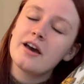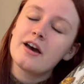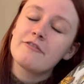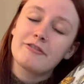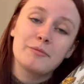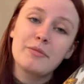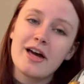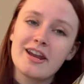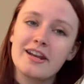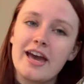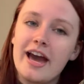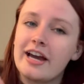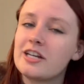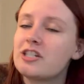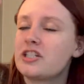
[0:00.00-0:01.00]
From Blood and
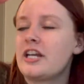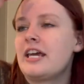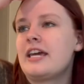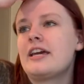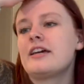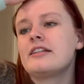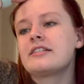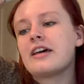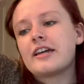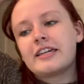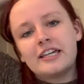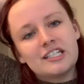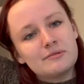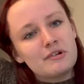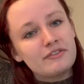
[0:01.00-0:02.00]
Ash and A
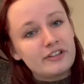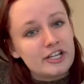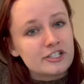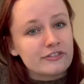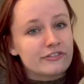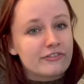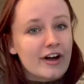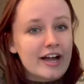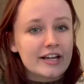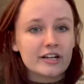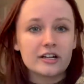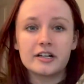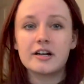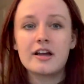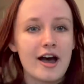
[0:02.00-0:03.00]
Kingdom of Flesh and
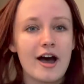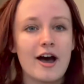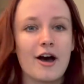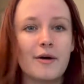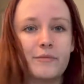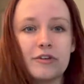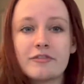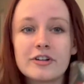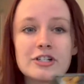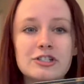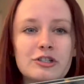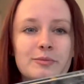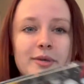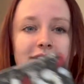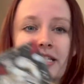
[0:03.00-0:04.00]
Fire, the first 2
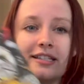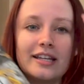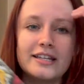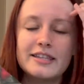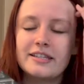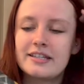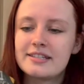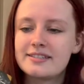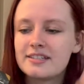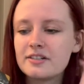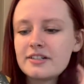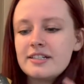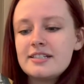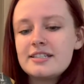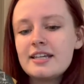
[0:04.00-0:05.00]
books in this
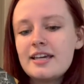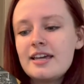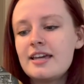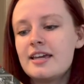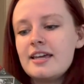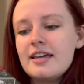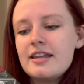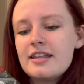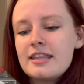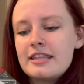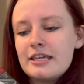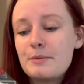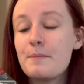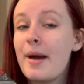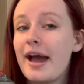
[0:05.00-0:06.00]
series, in
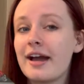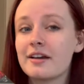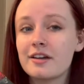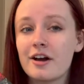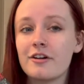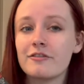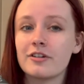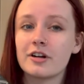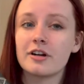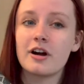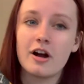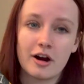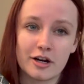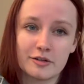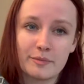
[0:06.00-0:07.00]
the matte cover
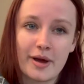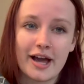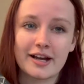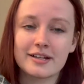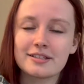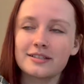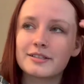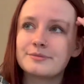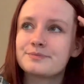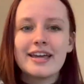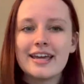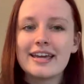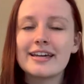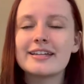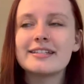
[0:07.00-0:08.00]
hardbacks.
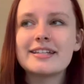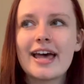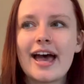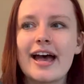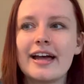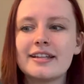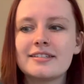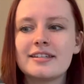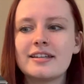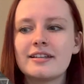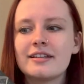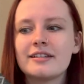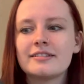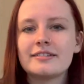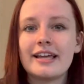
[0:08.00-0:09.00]
And at
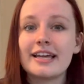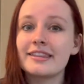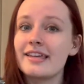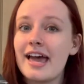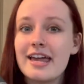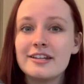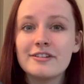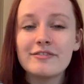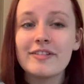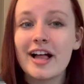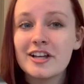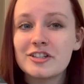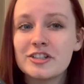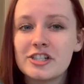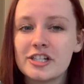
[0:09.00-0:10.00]
like the end of
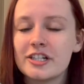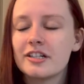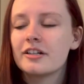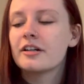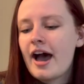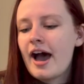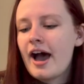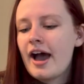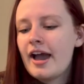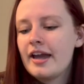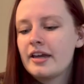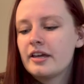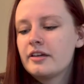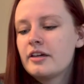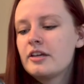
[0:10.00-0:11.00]
last year,
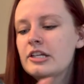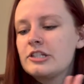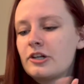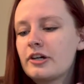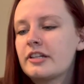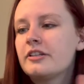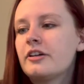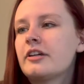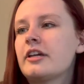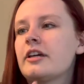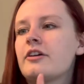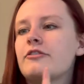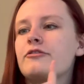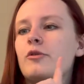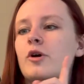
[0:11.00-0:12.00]
I started looking
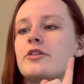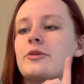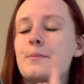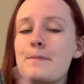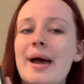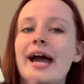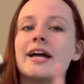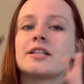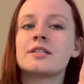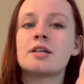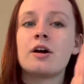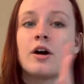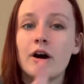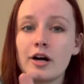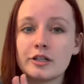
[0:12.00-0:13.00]
for the matte
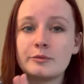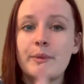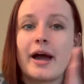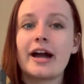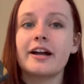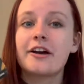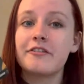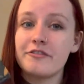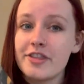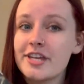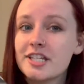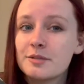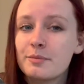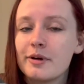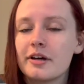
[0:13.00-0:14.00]
hardback of
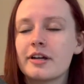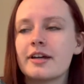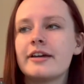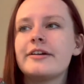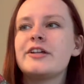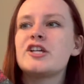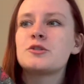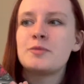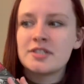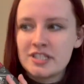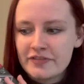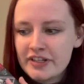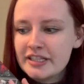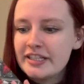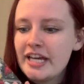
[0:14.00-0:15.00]
this book.
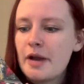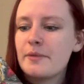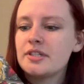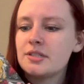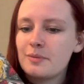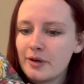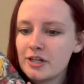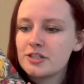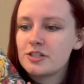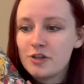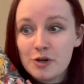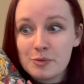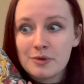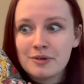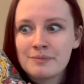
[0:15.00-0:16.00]
Specifically, I went to Barnes &
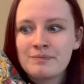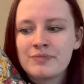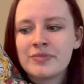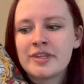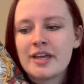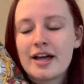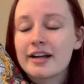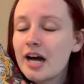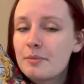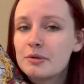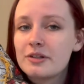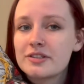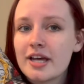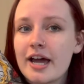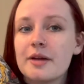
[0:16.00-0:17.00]
Noble a couple
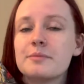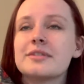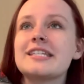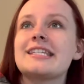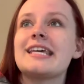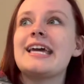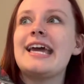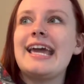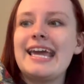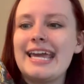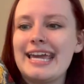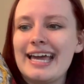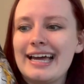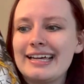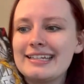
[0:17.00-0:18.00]
of times
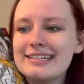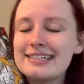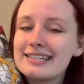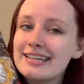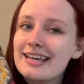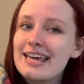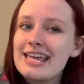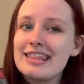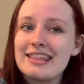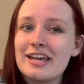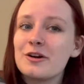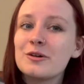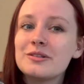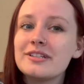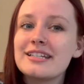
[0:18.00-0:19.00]
and they
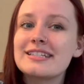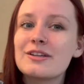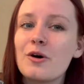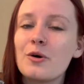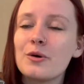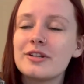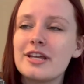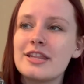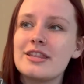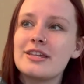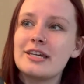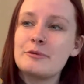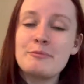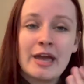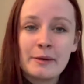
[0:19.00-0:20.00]
only sold the
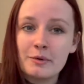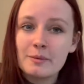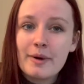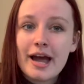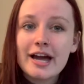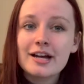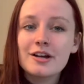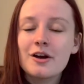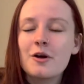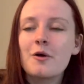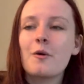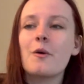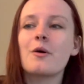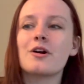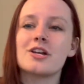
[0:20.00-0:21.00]
paperback
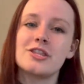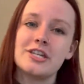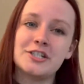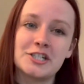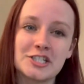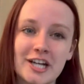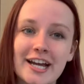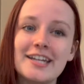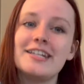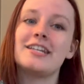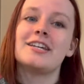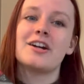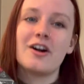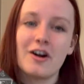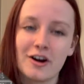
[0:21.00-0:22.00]
or the
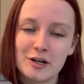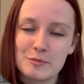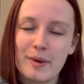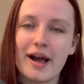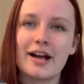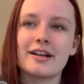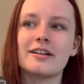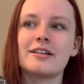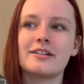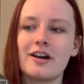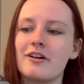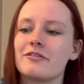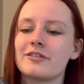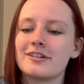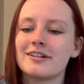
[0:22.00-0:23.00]
shiny hardback
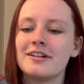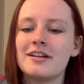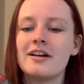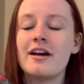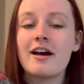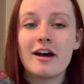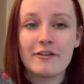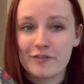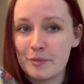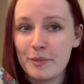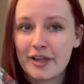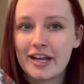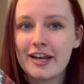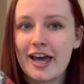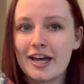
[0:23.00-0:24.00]
cover of From Blood
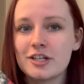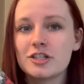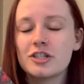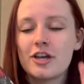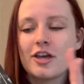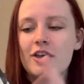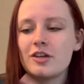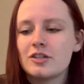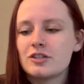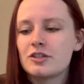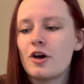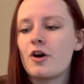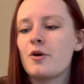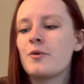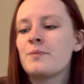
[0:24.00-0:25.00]
and Ash.
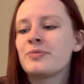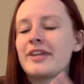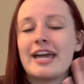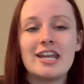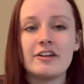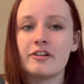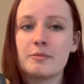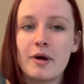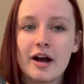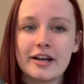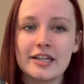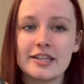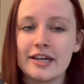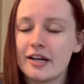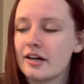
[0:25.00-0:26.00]
So I never bought
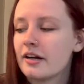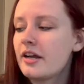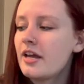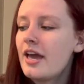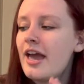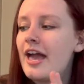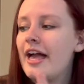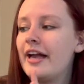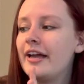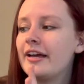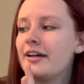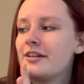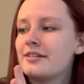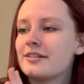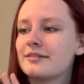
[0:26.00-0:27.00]
it there.
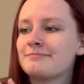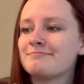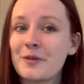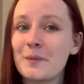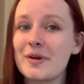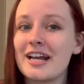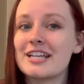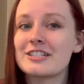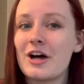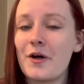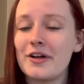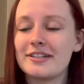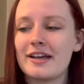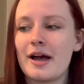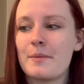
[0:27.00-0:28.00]
And when I saw
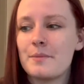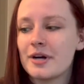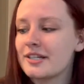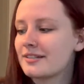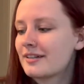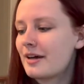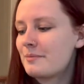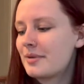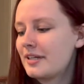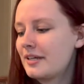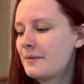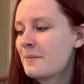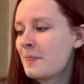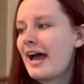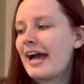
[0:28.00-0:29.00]
it at Books and
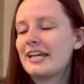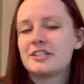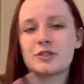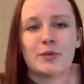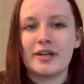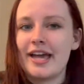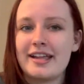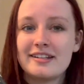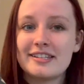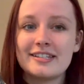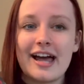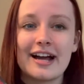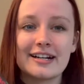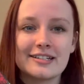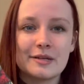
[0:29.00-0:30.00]
Company, I just went ahead and
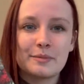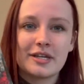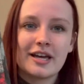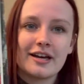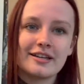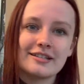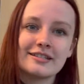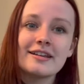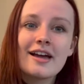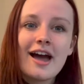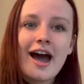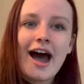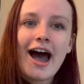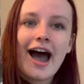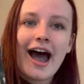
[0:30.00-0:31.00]
snagged it because
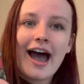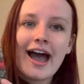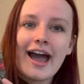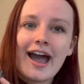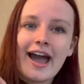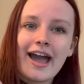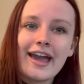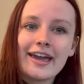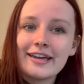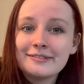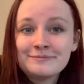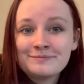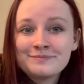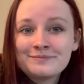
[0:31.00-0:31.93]
I